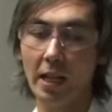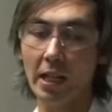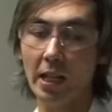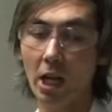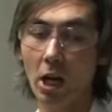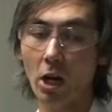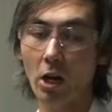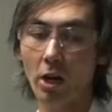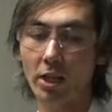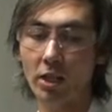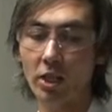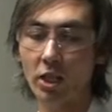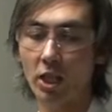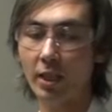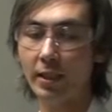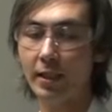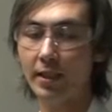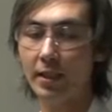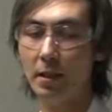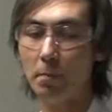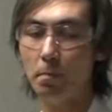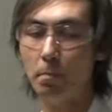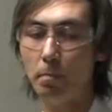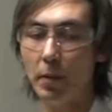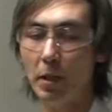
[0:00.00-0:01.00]
Now
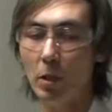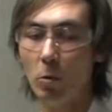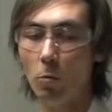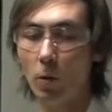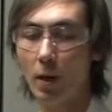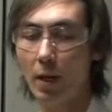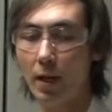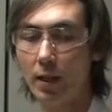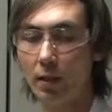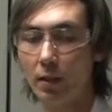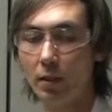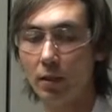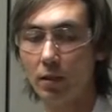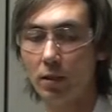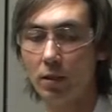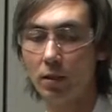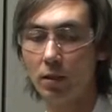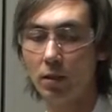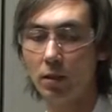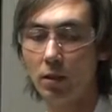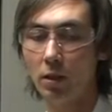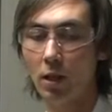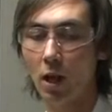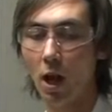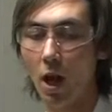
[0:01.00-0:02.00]
adjust the
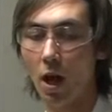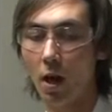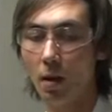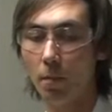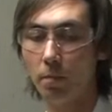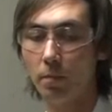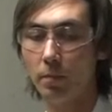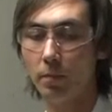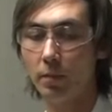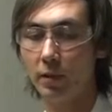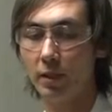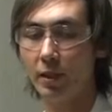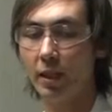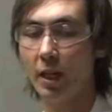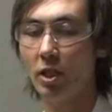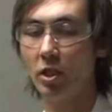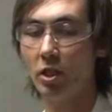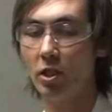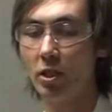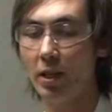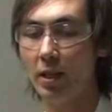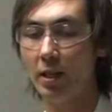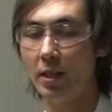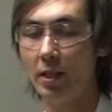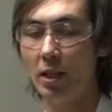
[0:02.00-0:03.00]
P1 knob
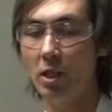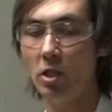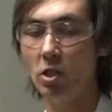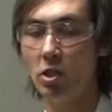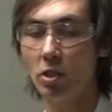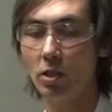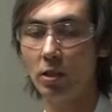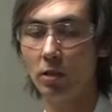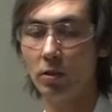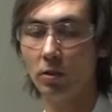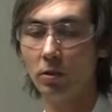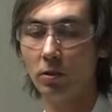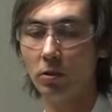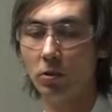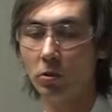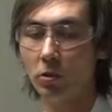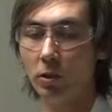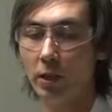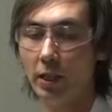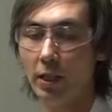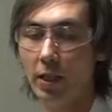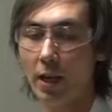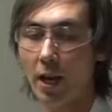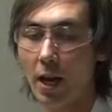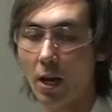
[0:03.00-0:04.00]
such that digital
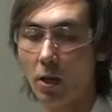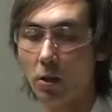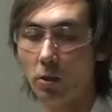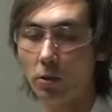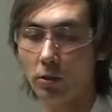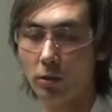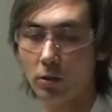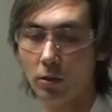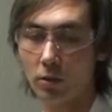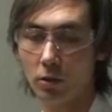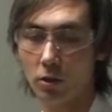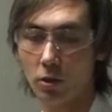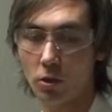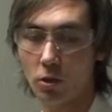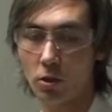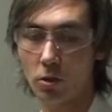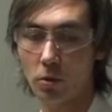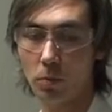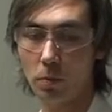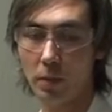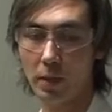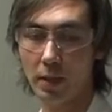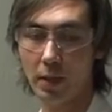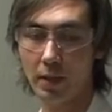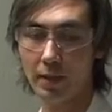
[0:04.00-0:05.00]
readout
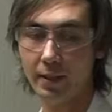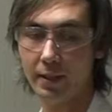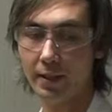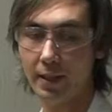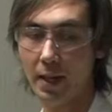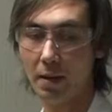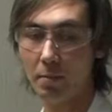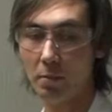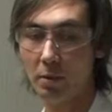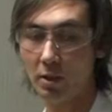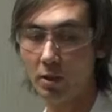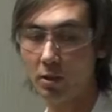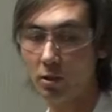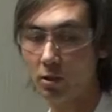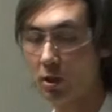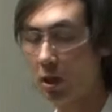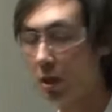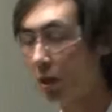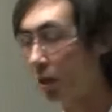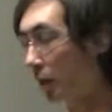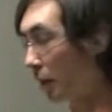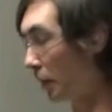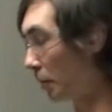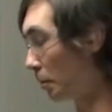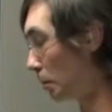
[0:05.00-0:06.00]
should be the same as
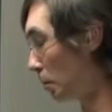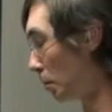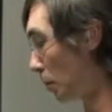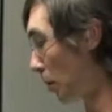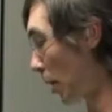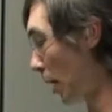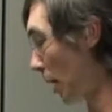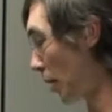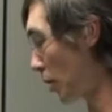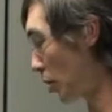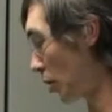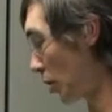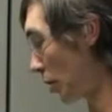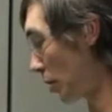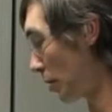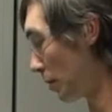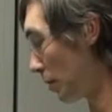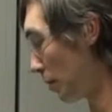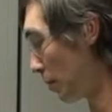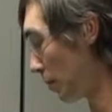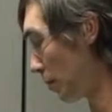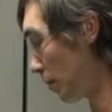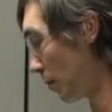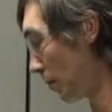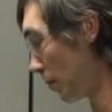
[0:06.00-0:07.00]
target pressure.
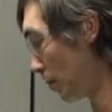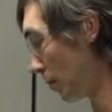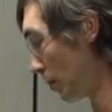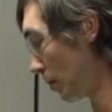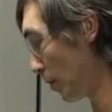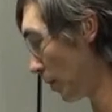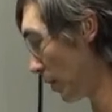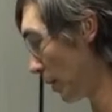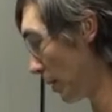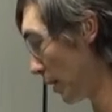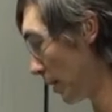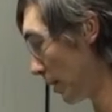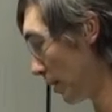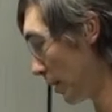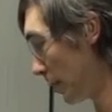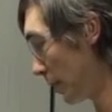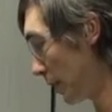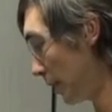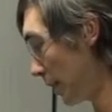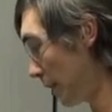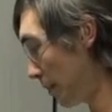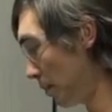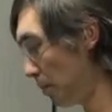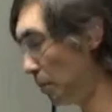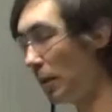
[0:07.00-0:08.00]
This
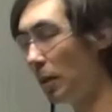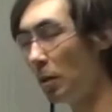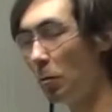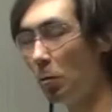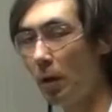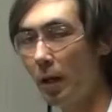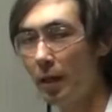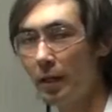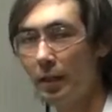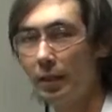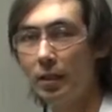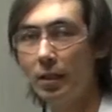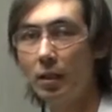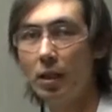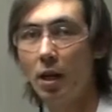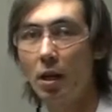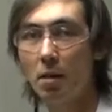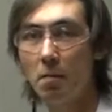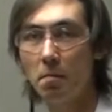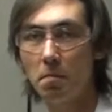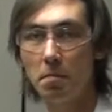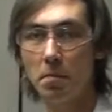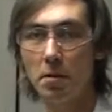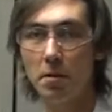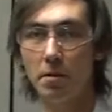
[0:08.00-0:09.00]
is the P1
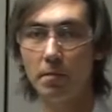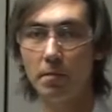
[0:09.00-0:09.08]
knob.